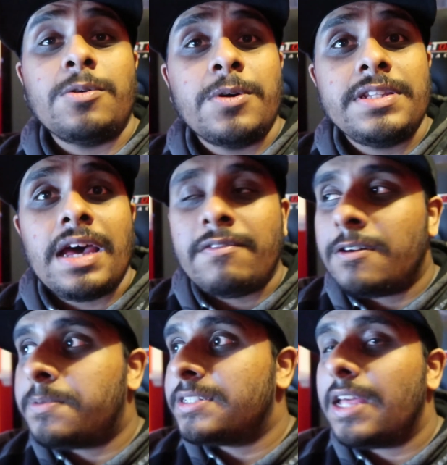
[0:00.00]
your boy
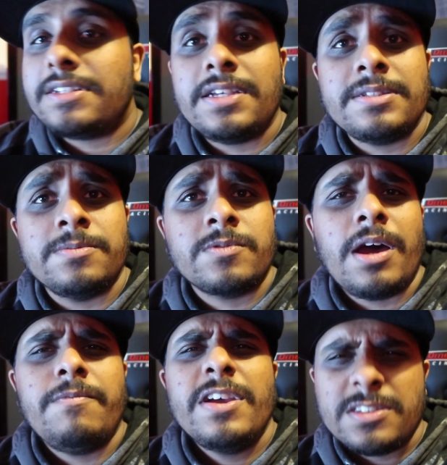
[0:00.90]
Davidoff. Please like, share,
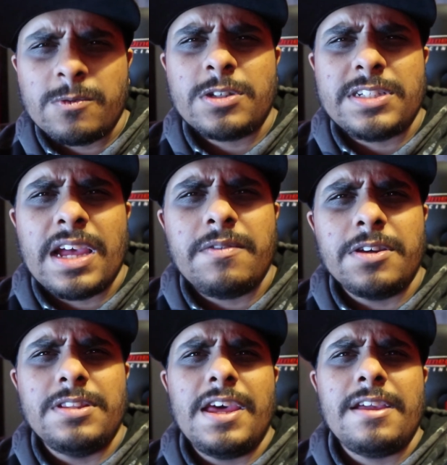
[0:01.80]
subscribe. Thanks for watching. Have
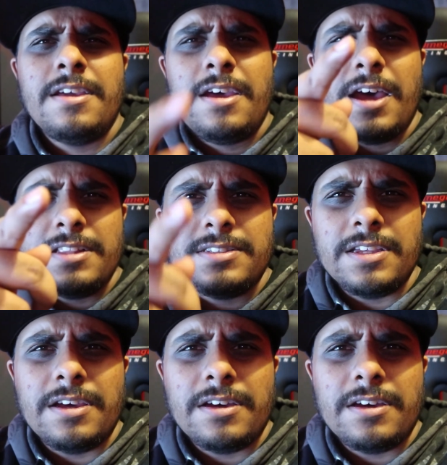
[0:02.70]
a good day, and see